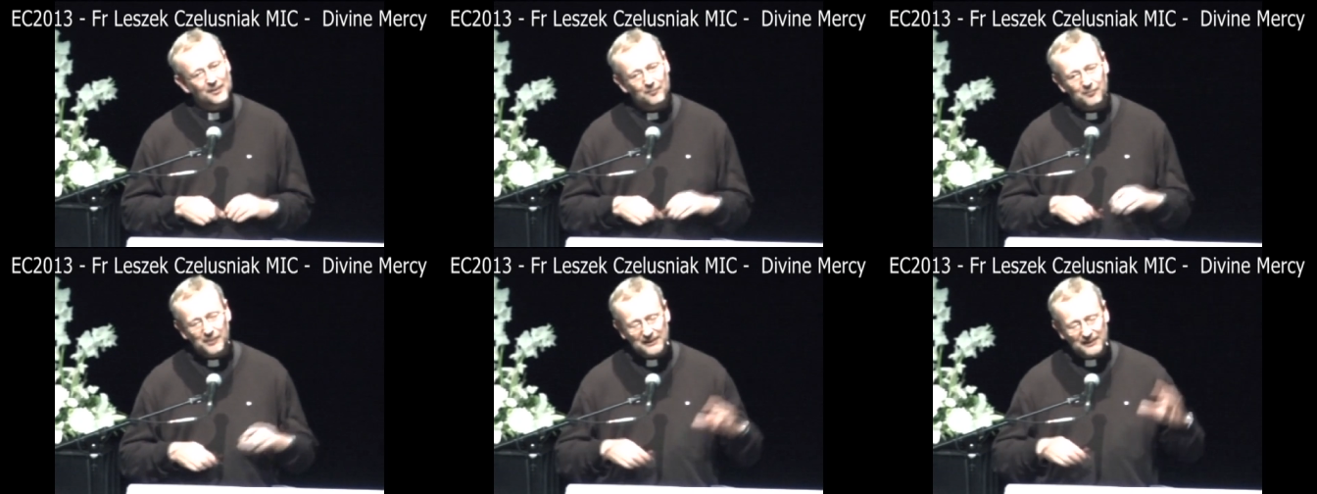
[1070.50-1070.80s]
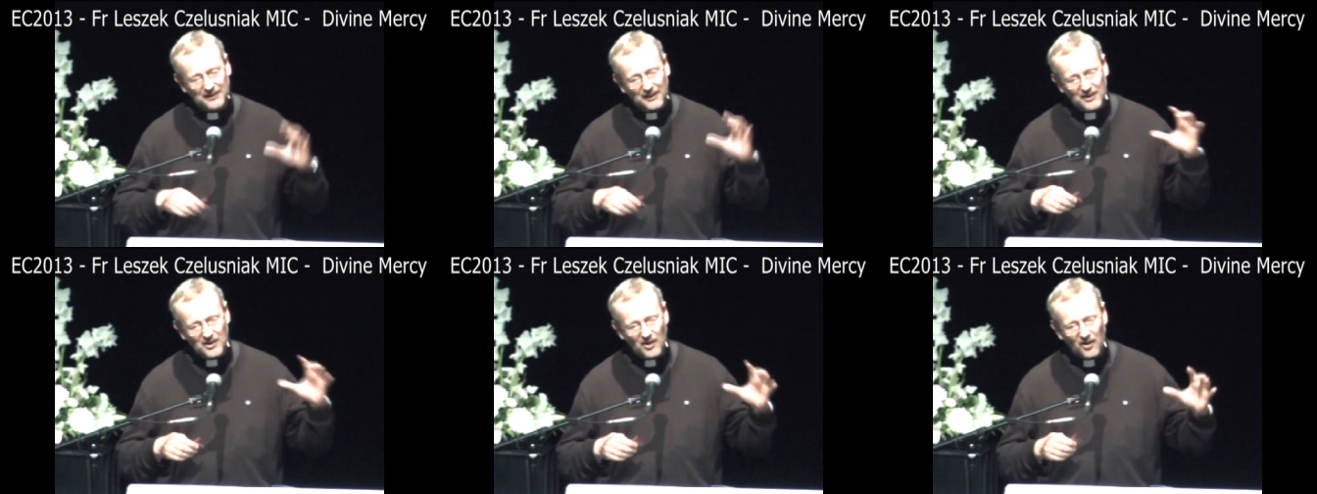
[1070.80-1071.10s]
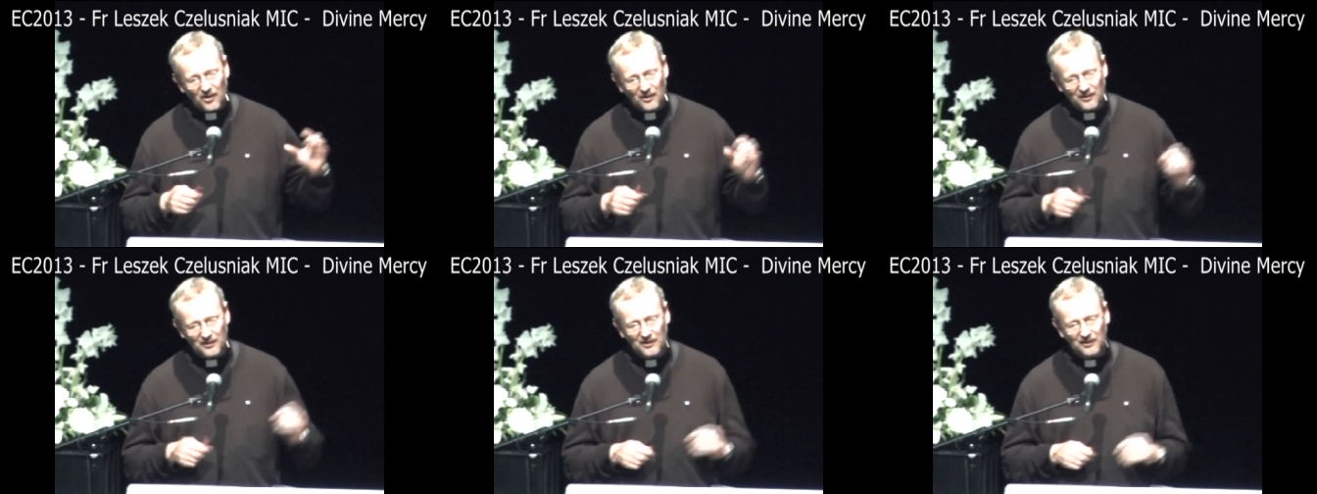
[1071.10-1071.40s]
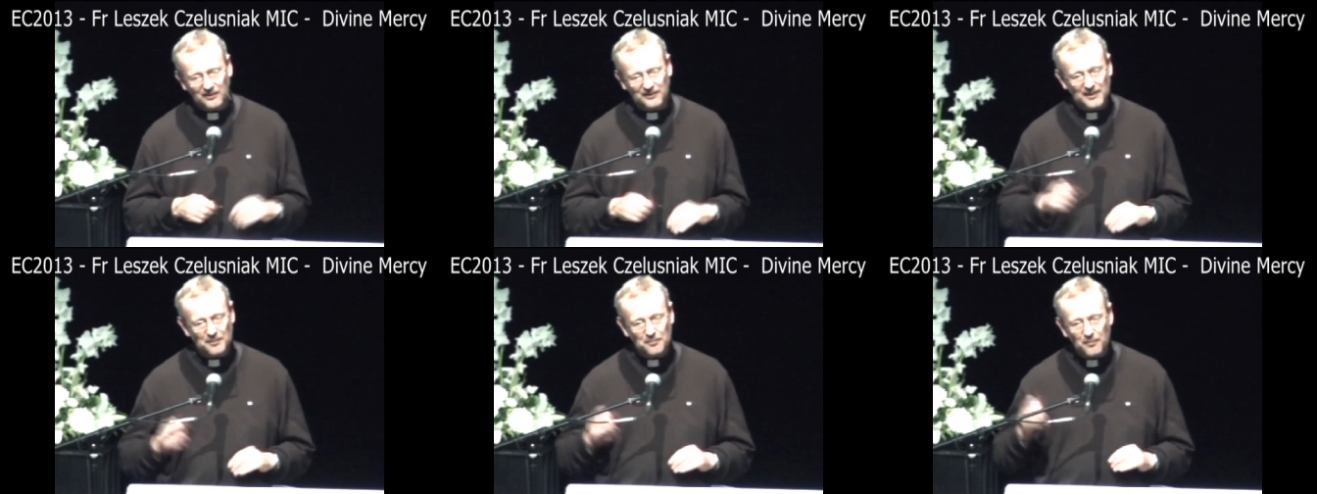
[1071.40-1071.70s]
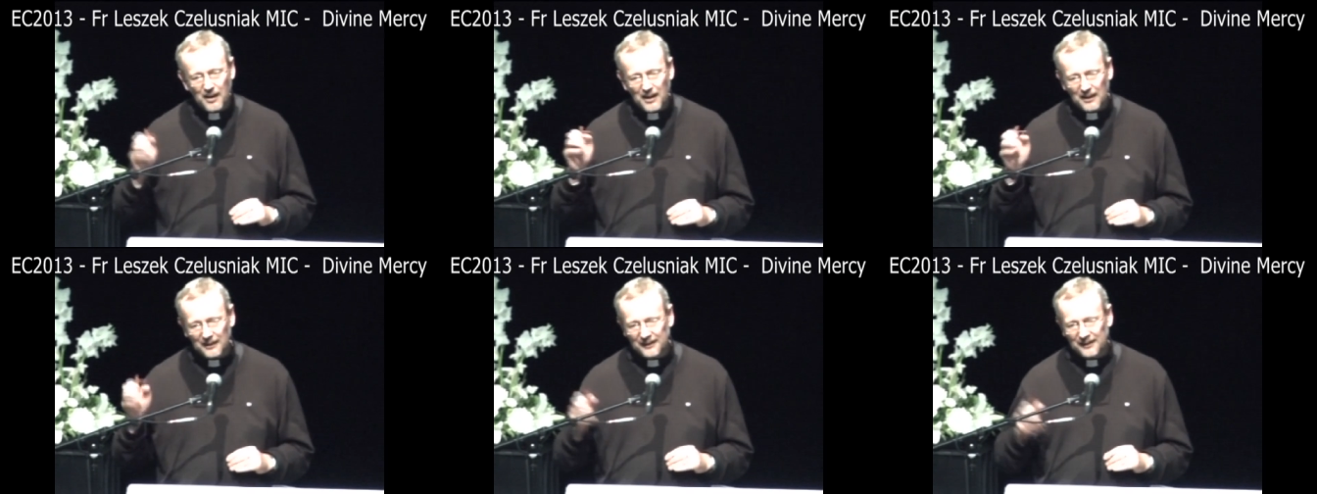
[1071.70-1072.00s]
but the Congo, the
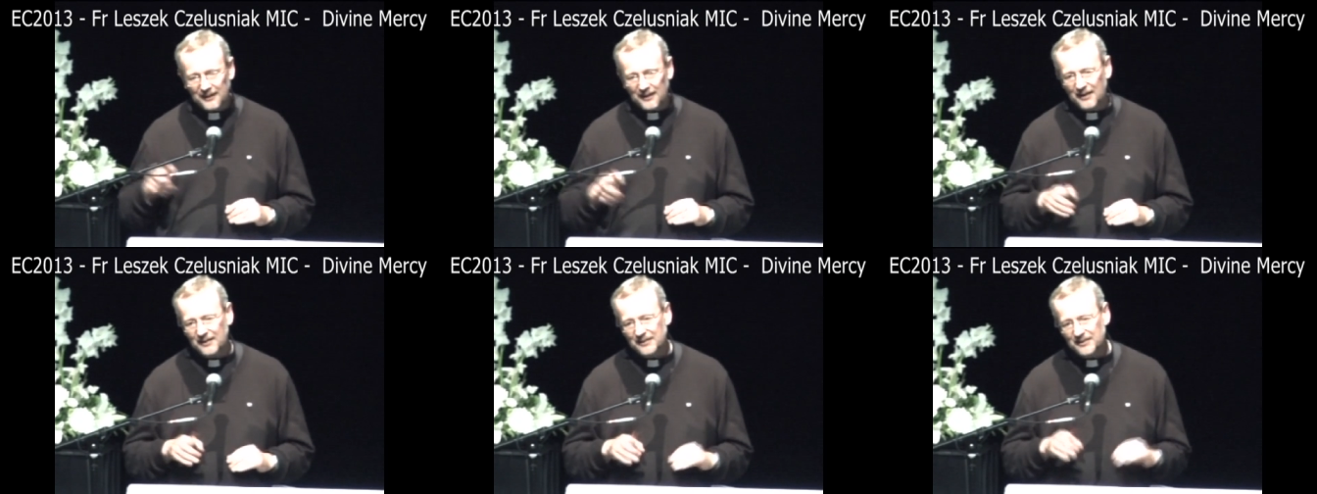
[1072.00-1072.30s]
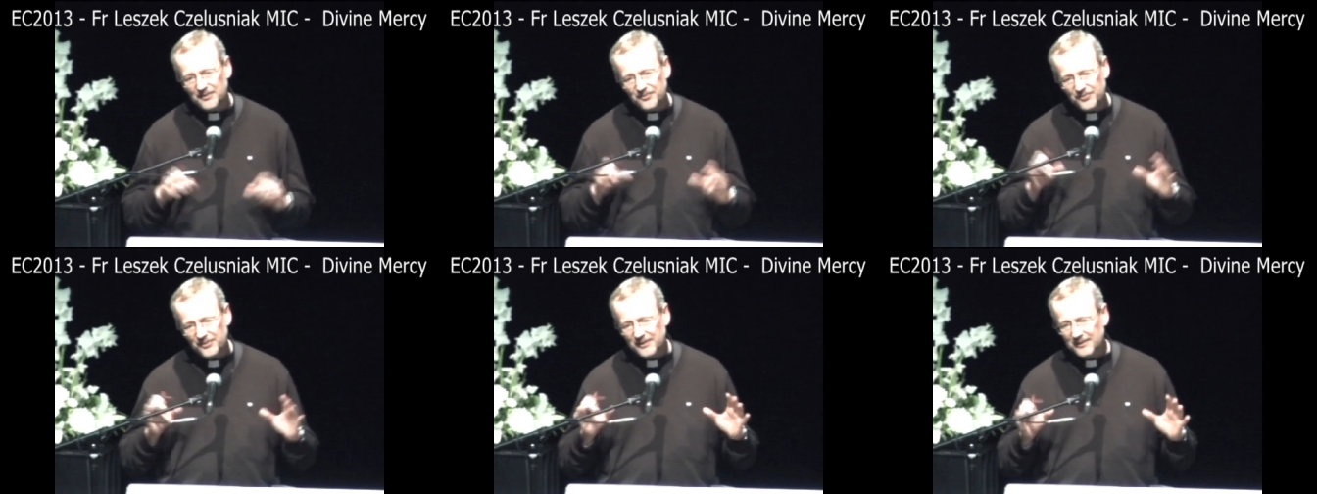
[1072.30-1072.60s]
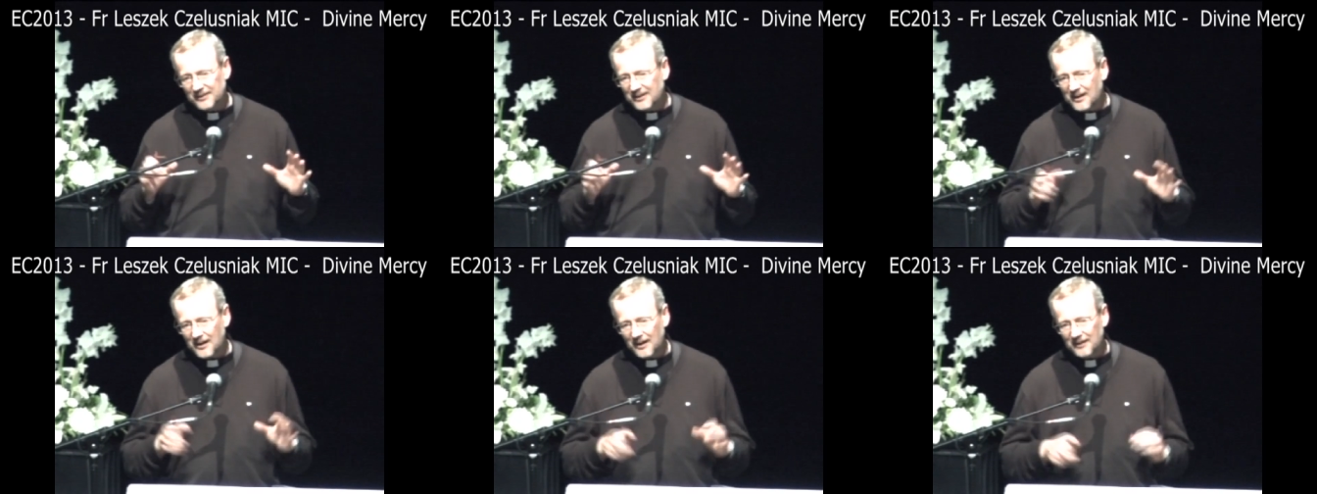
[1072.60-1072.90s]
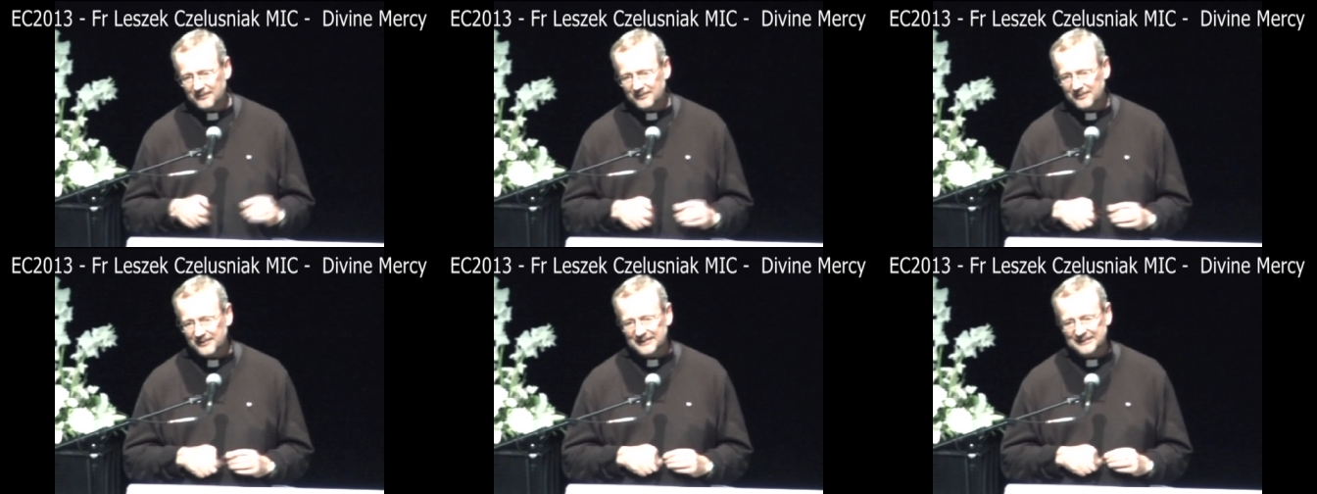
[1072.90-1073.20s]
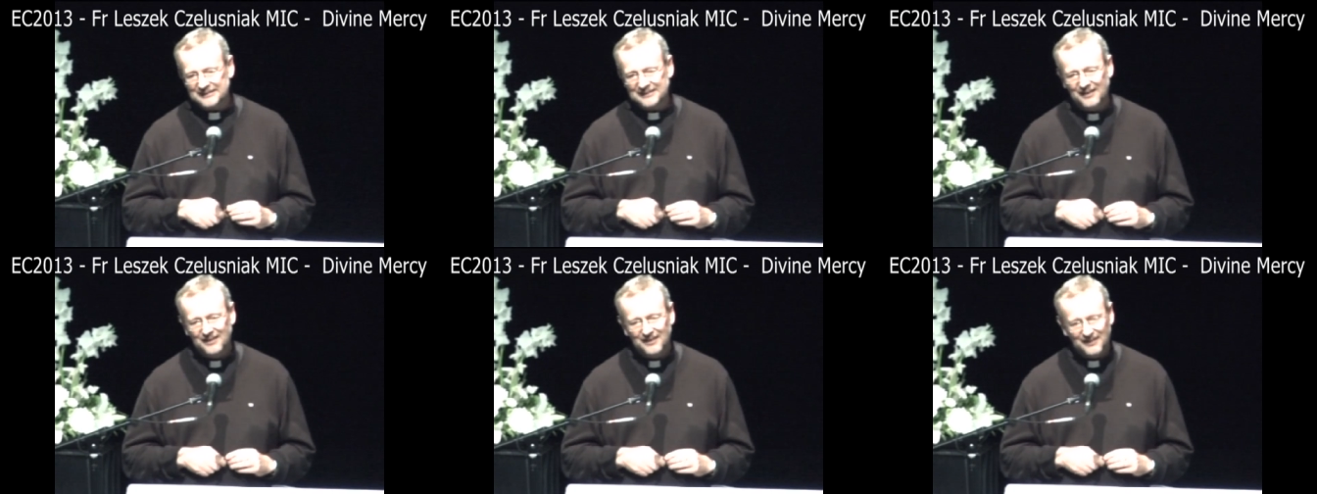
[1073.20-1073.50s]
Mali, and different
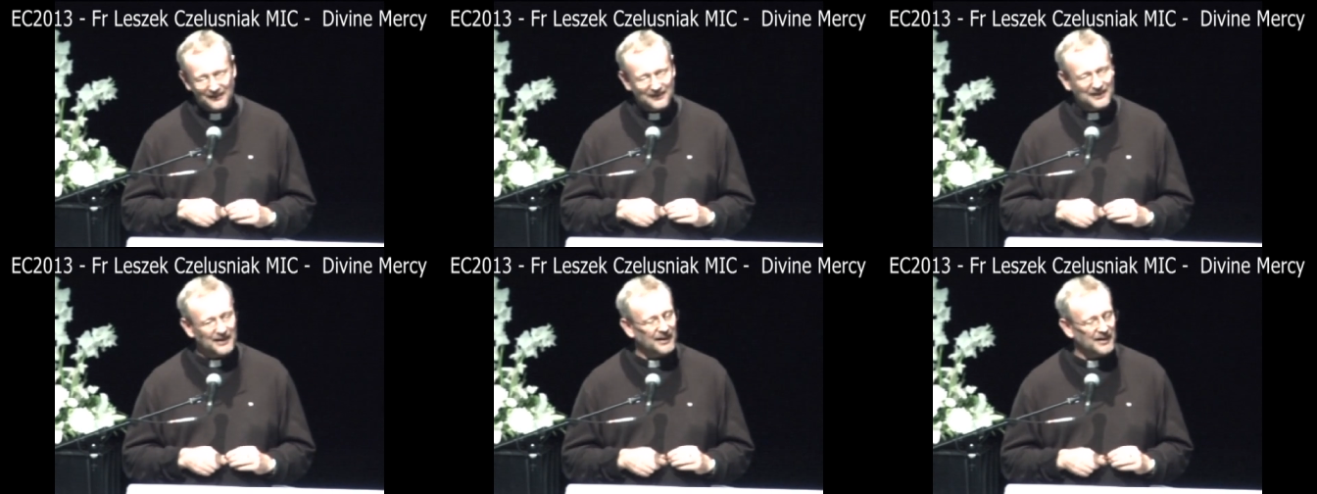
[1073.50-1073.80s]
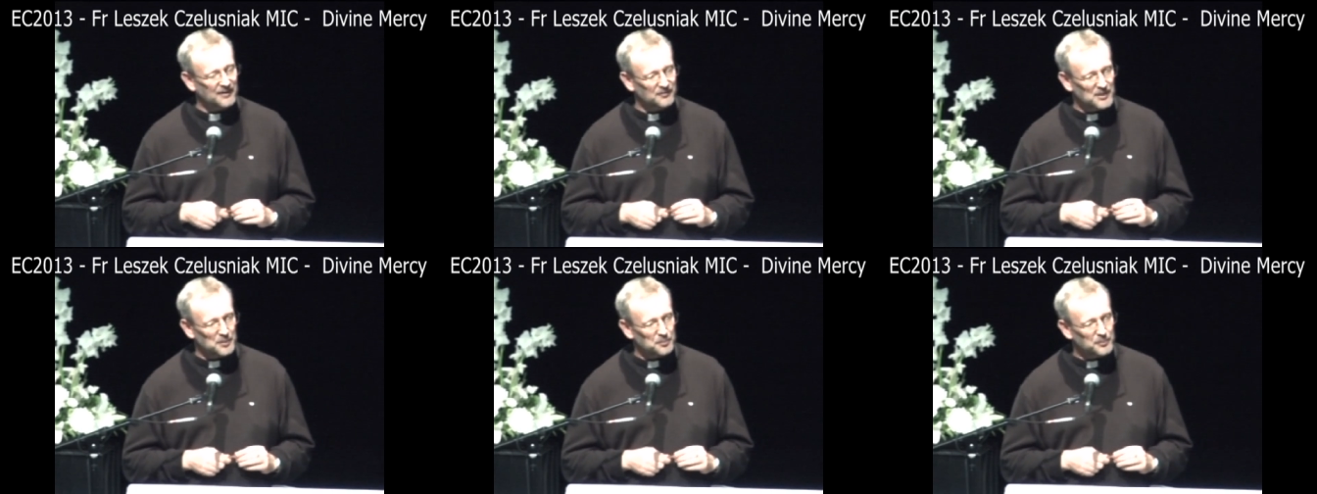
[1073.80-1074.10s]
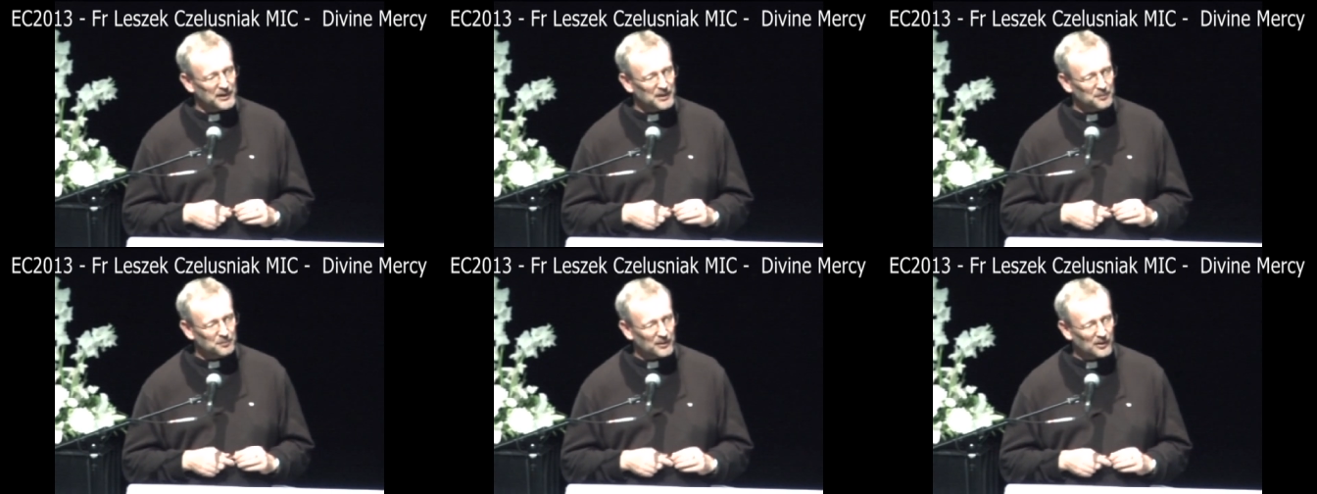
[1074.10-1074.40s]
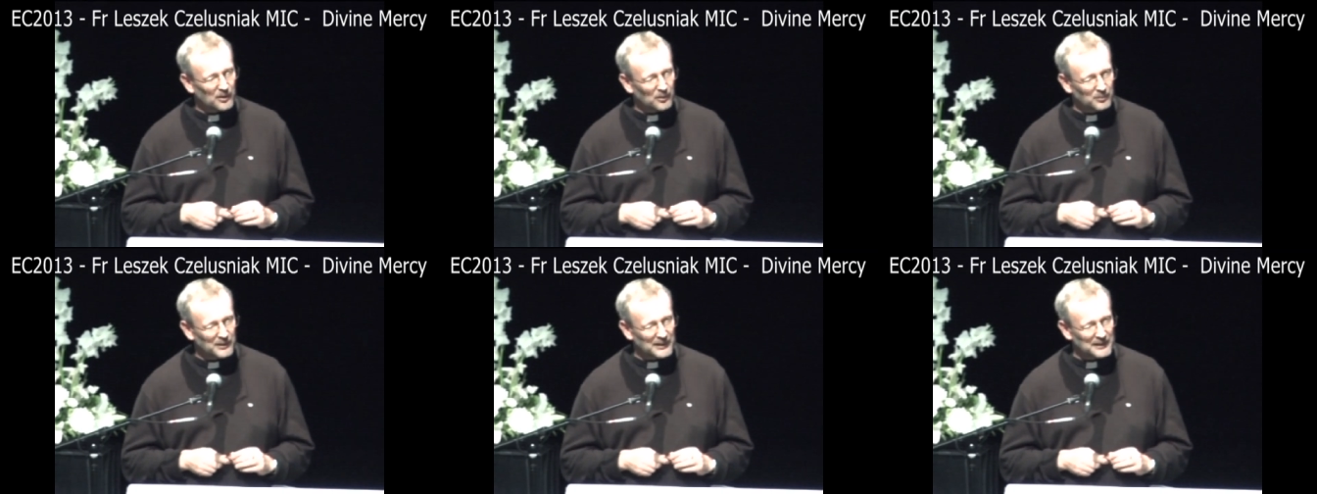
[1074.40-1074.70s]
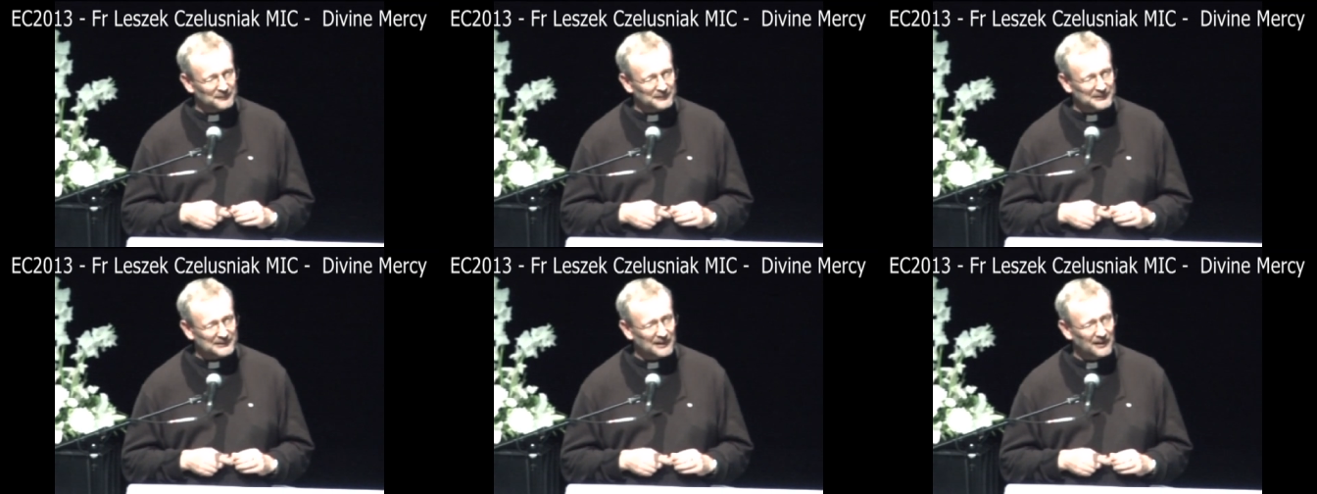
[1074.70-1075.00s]
countries, they have the big
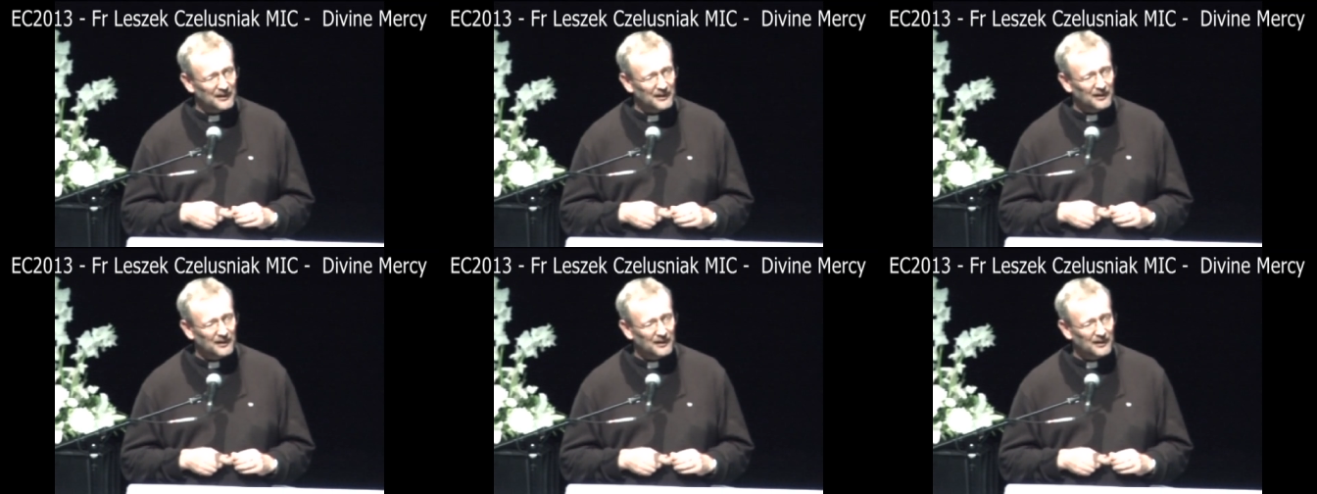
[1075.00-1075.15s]
problems.